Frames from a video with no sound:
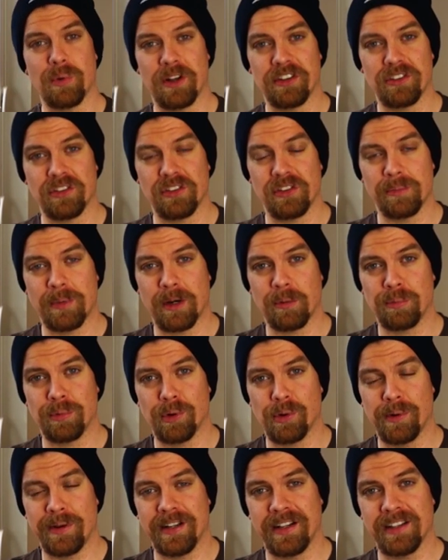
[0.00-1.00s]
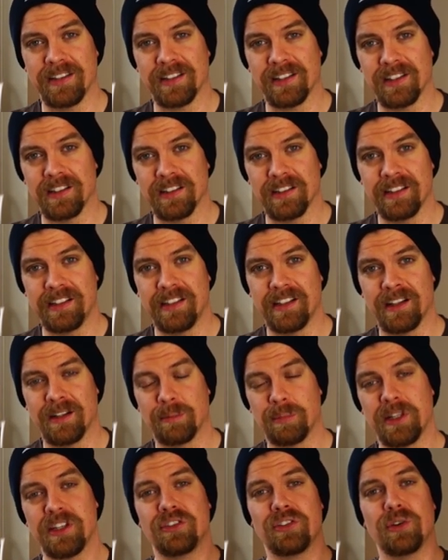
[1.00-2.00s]
any questions about brewing on the
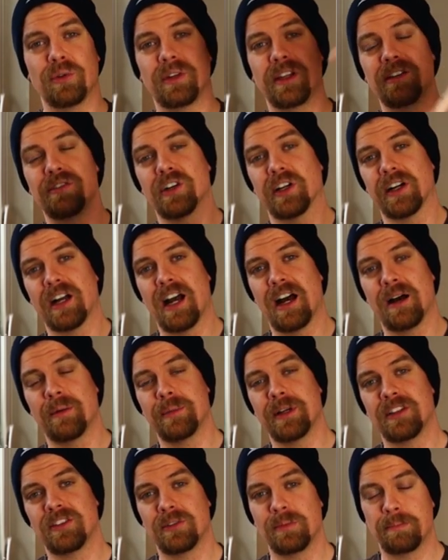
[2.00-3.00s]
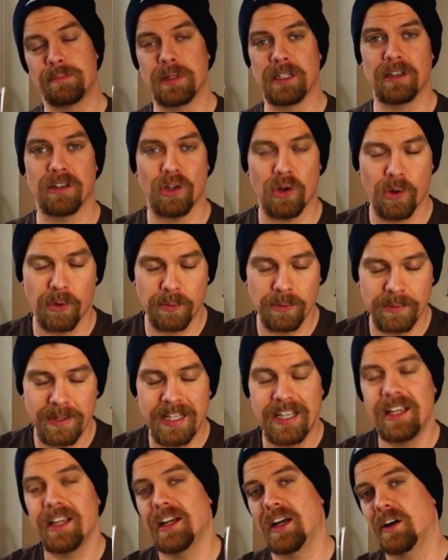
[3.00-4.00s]
Kalita, please do leave your comments below.
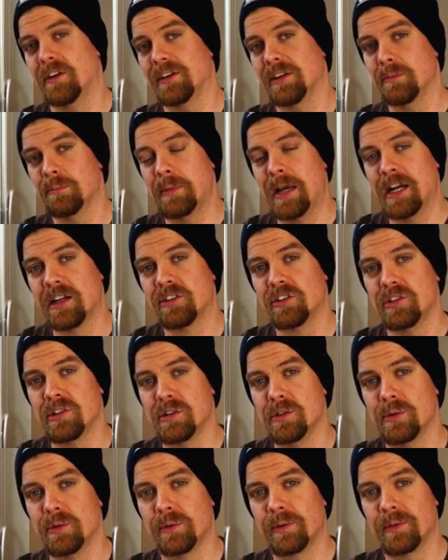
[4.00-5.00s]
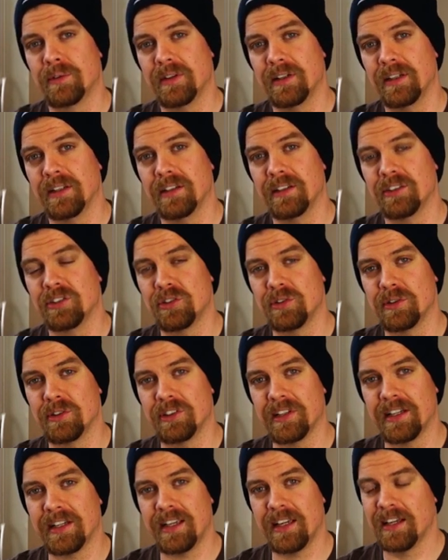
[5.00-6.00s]
I'll get back to you as soon
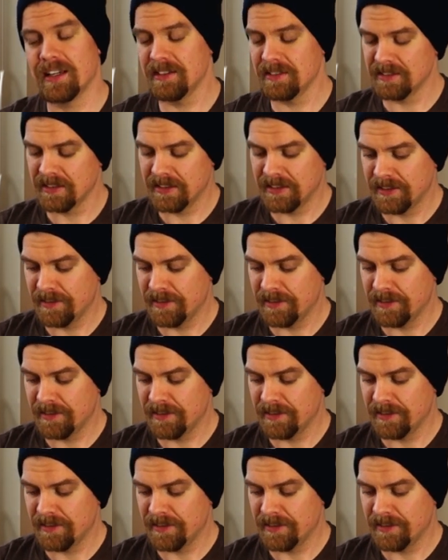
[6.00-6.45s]
as I can.